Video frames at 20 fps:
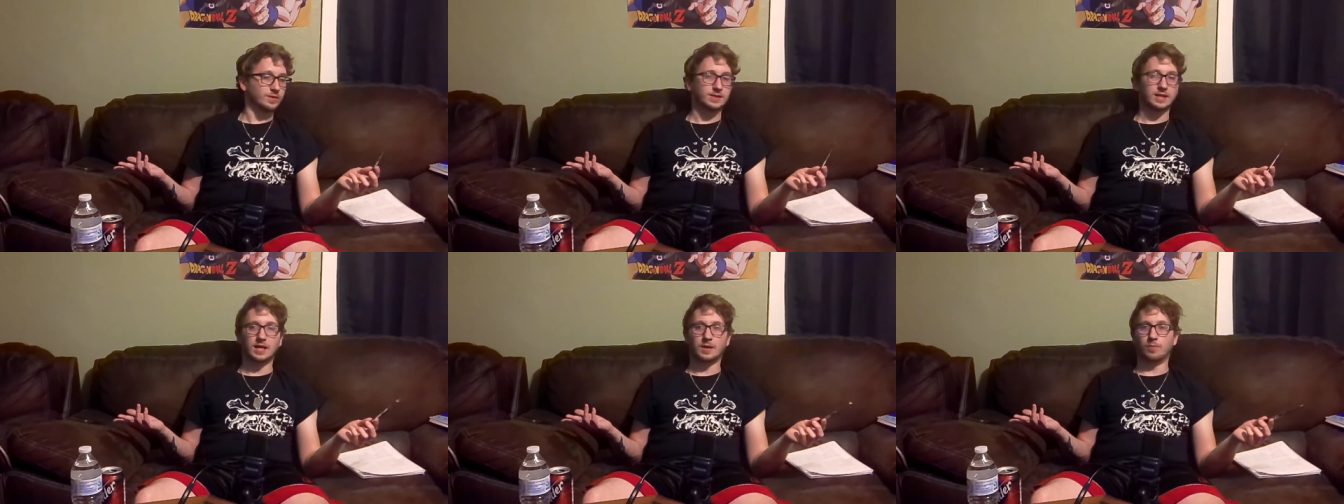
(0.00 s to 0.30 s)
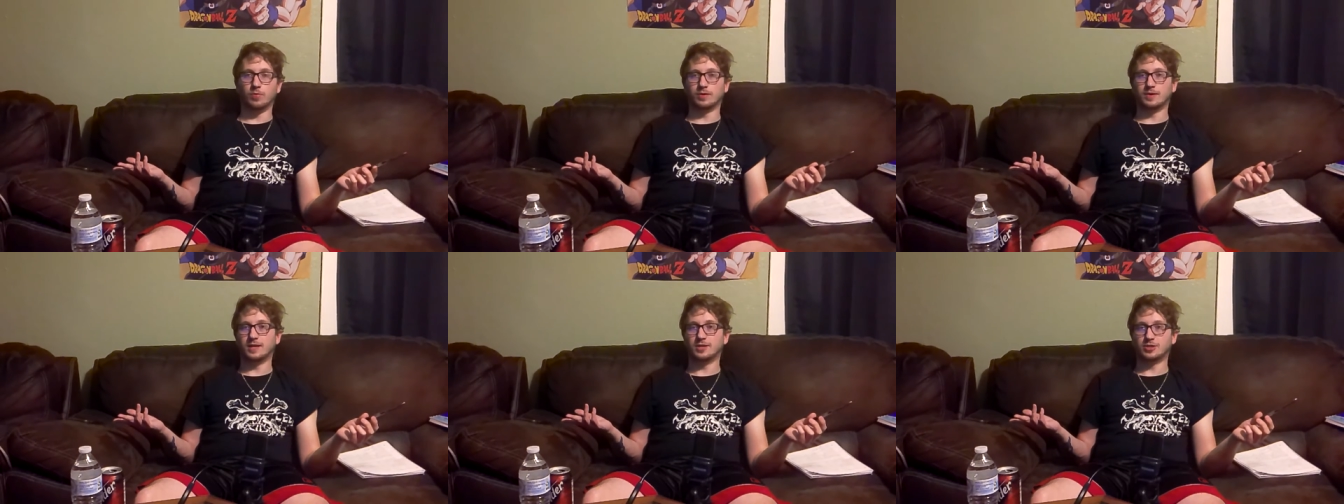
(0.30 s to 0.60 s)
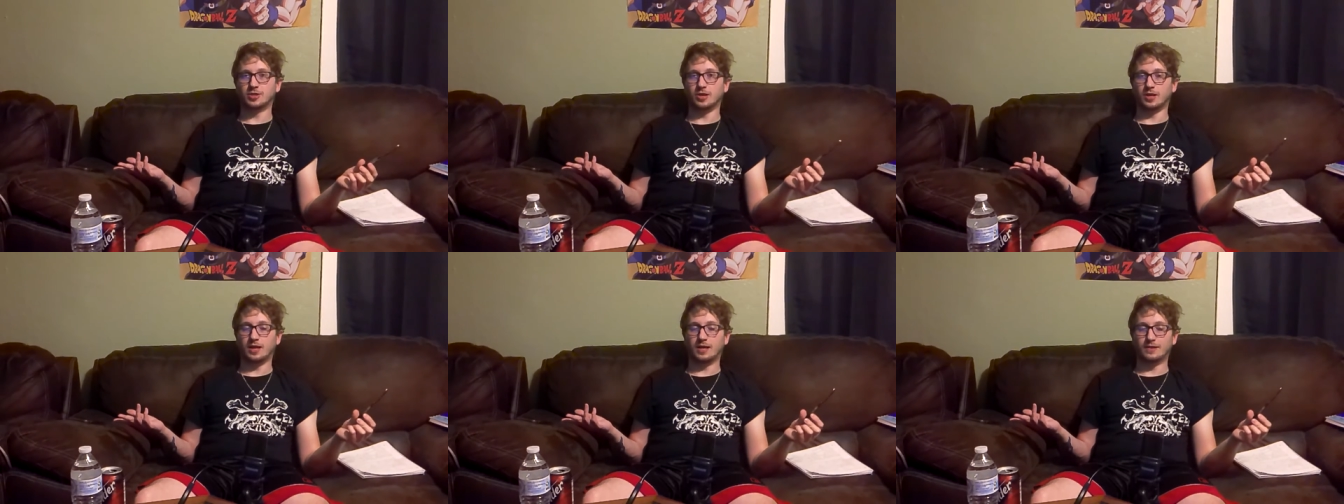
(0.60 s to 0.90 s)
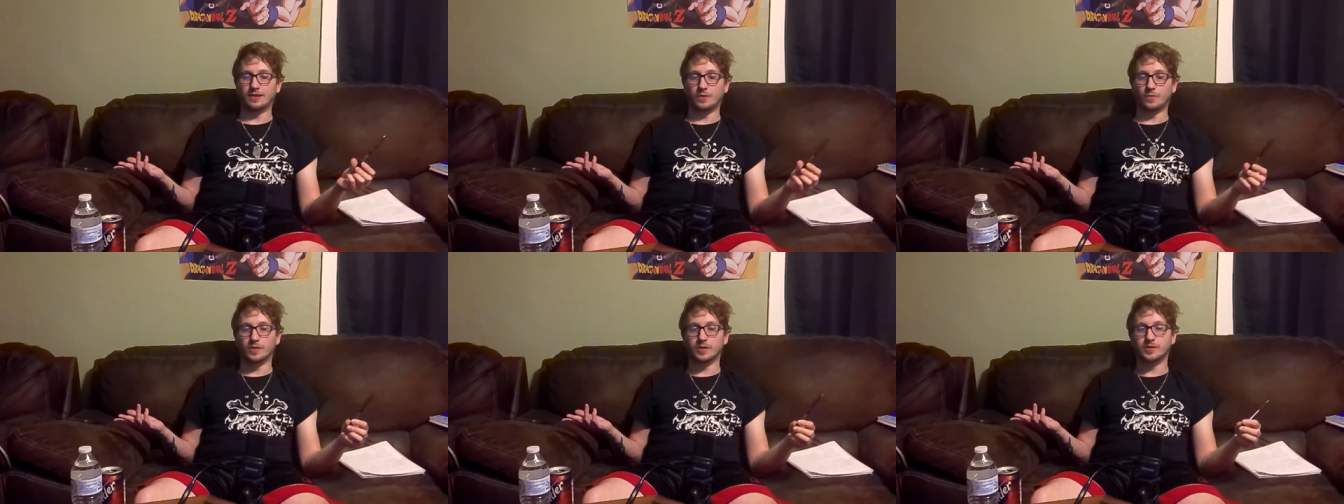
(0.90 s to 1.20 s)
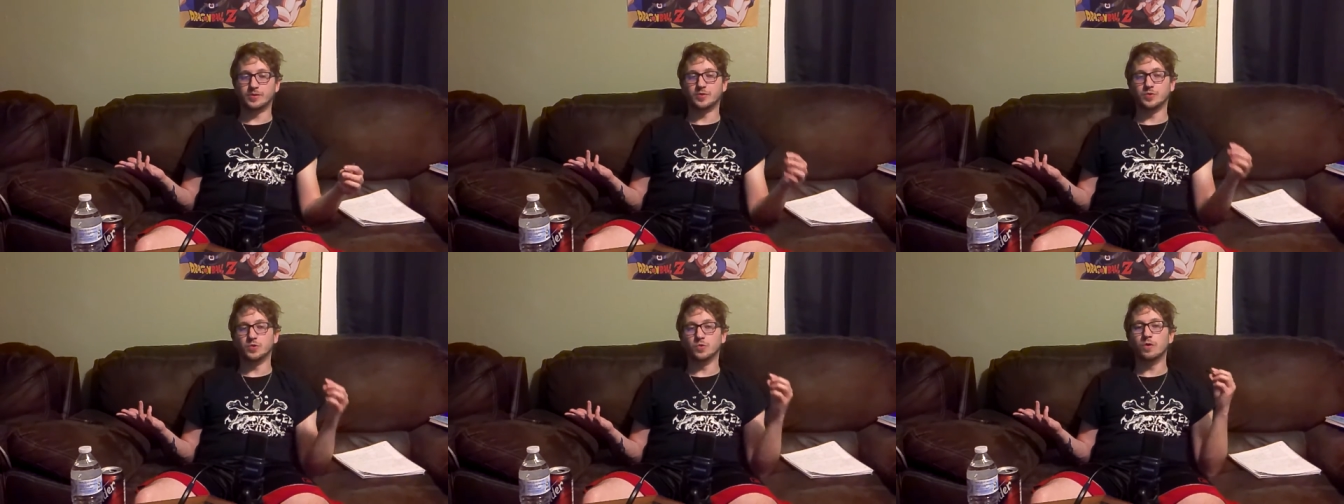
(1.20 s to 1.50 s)
teleportation land they went
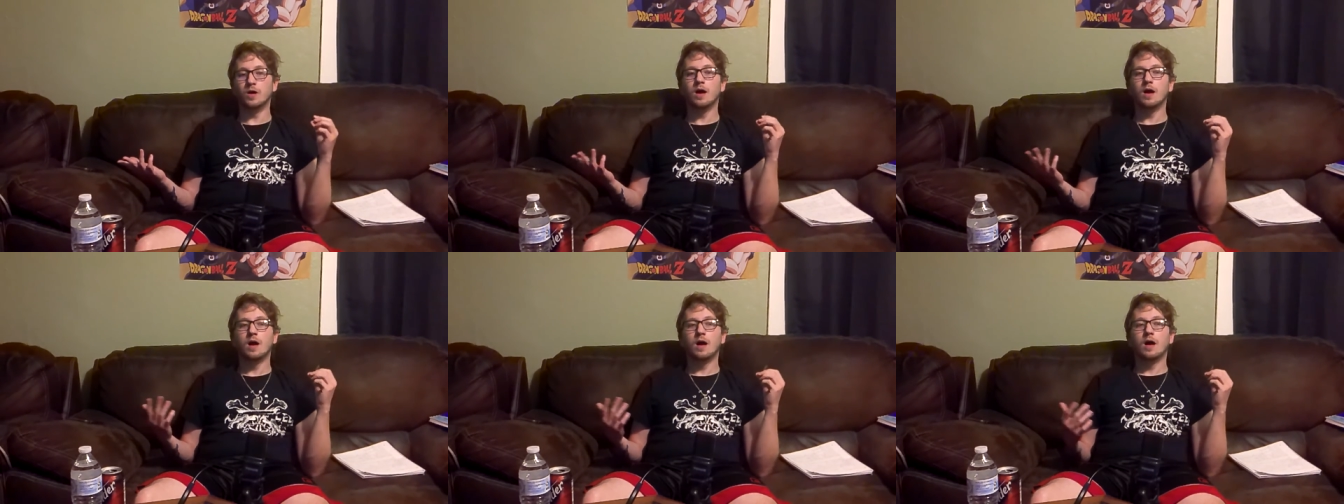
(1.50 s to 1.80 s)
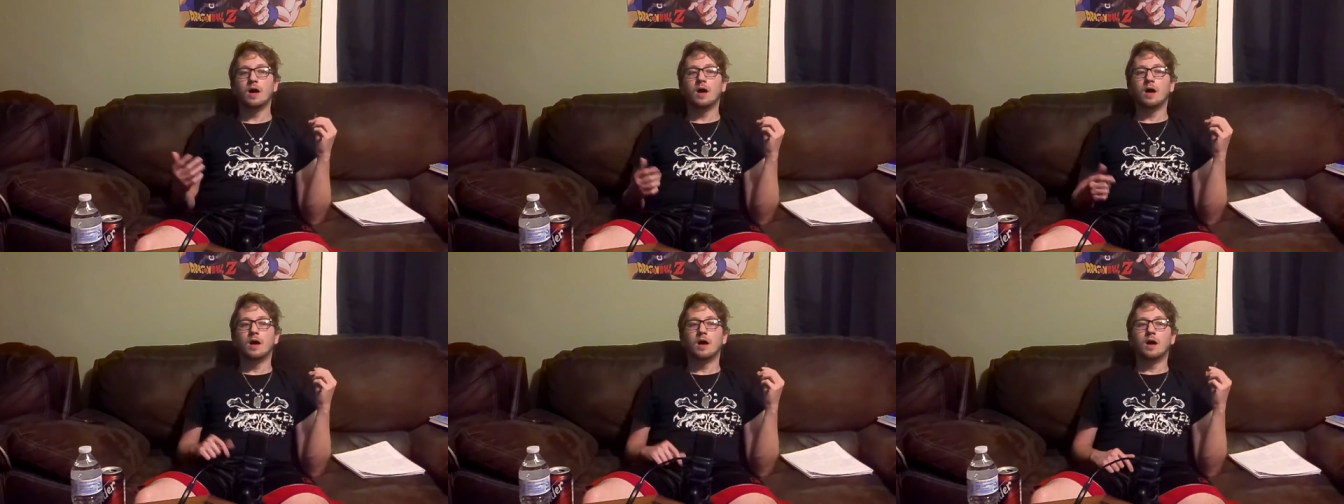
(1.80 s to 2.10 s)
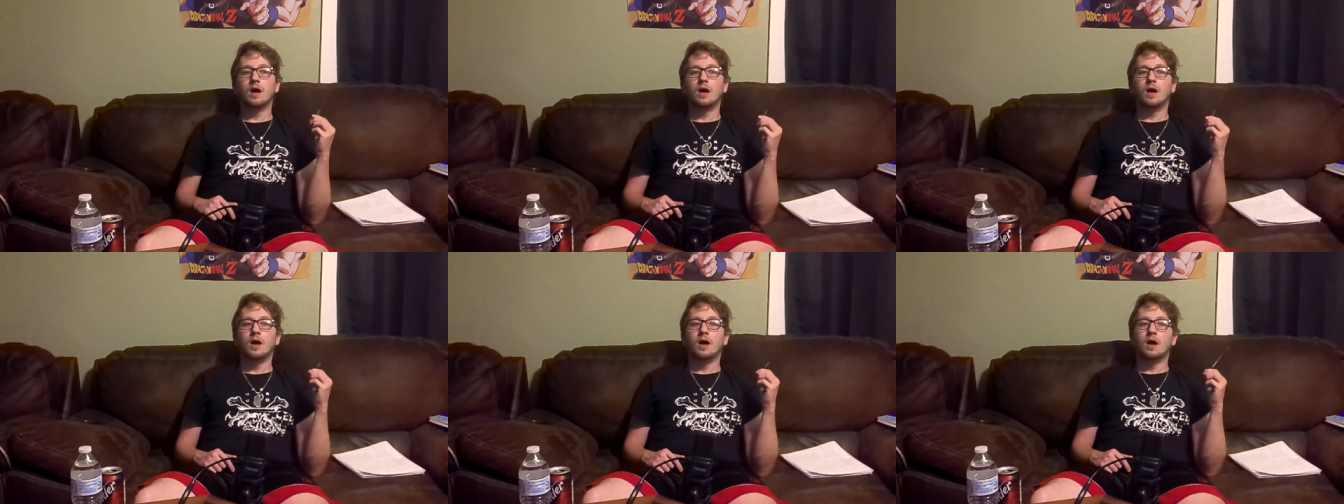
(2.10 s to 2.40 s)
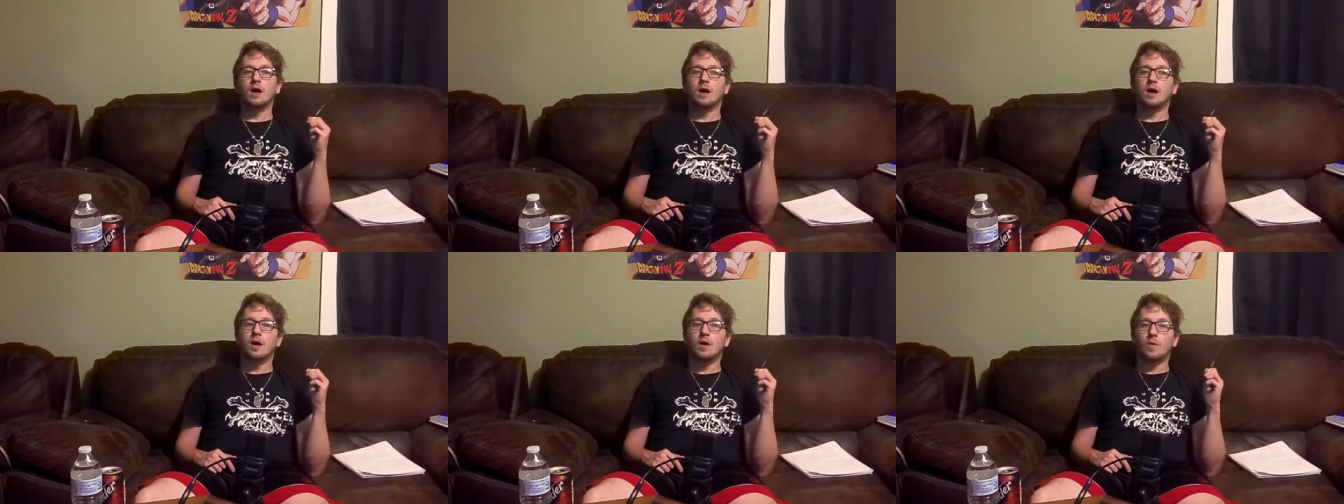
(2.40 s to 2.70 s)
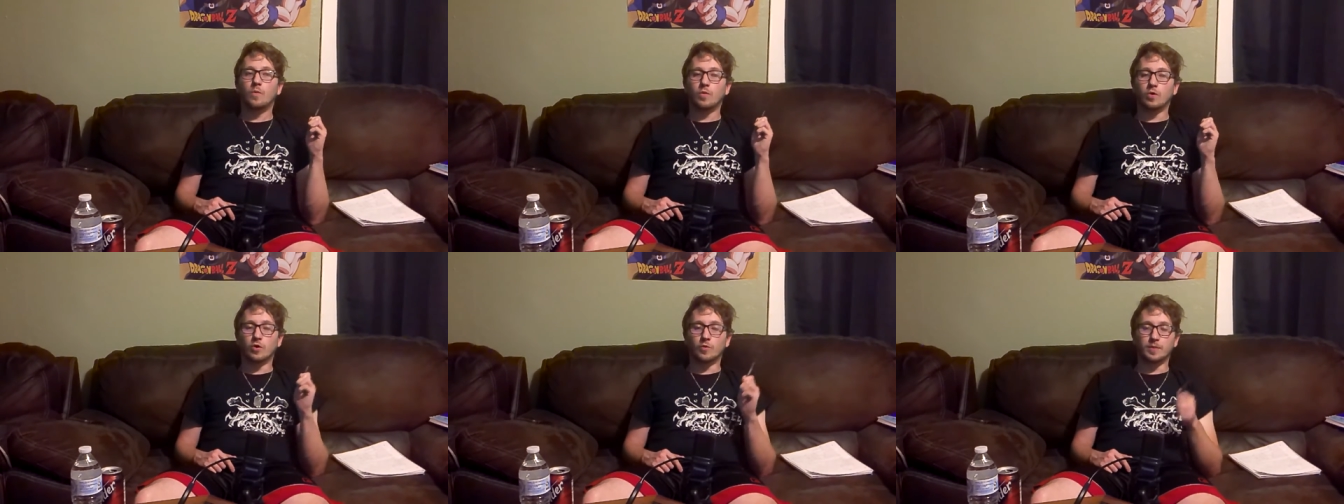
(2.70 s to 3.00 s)
to,
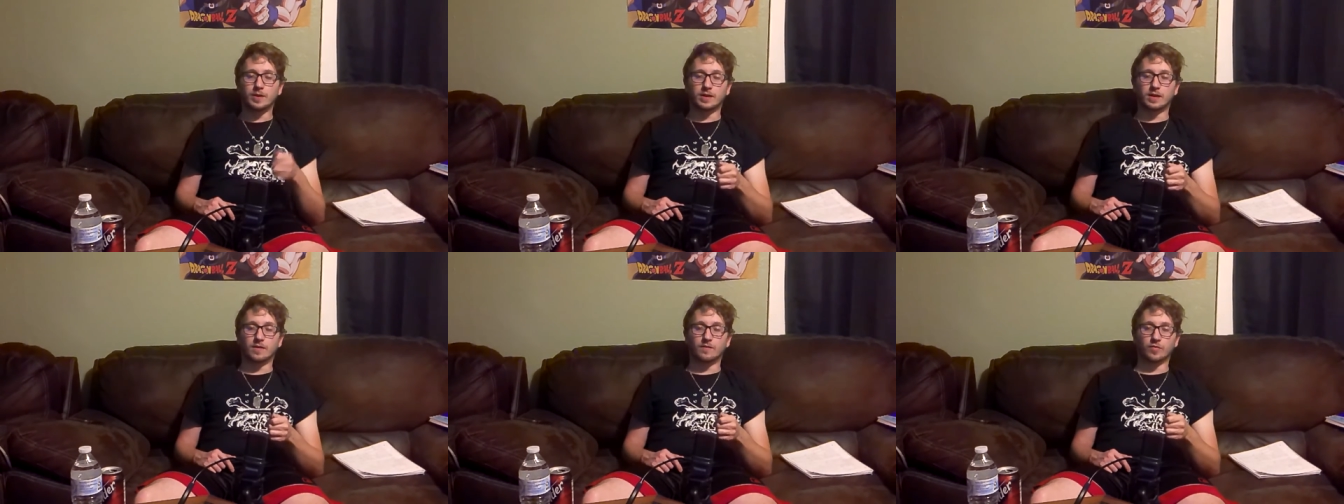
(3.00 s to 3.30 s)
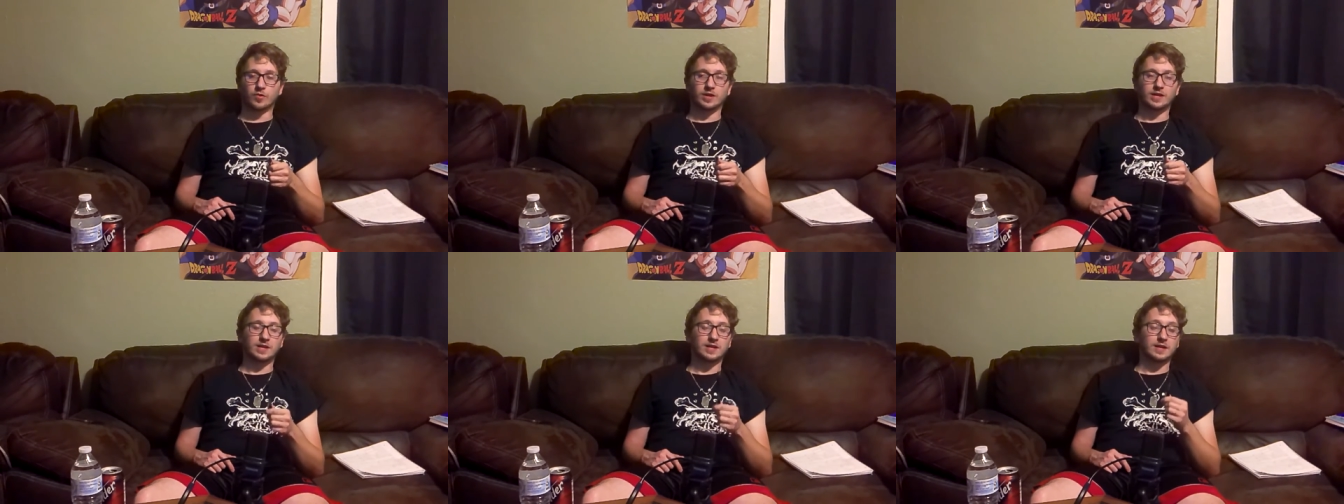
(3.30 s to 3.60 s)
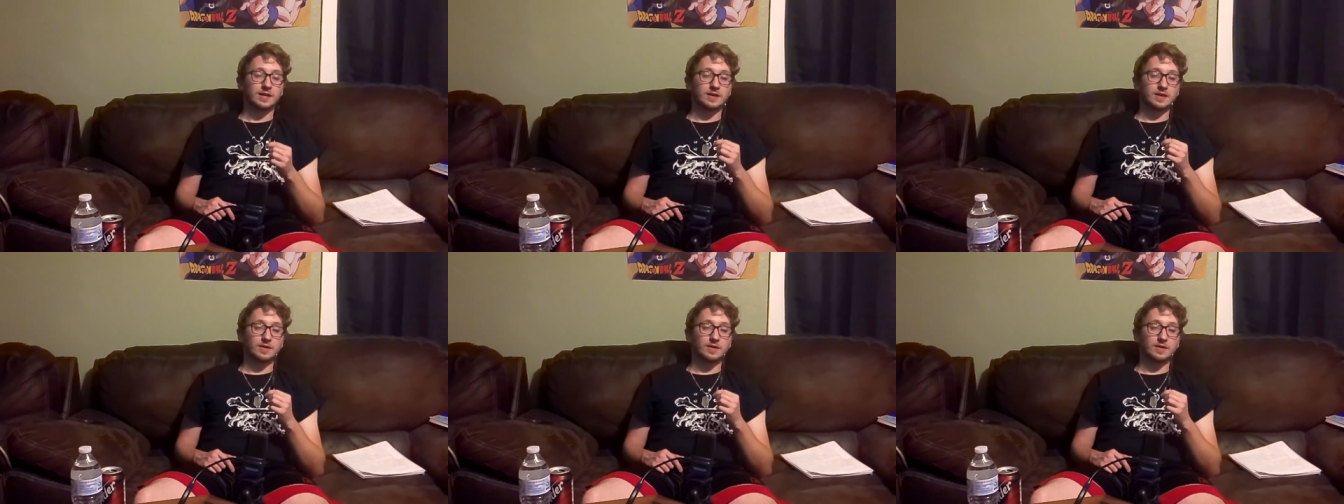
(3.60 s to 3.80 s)
we will be covering,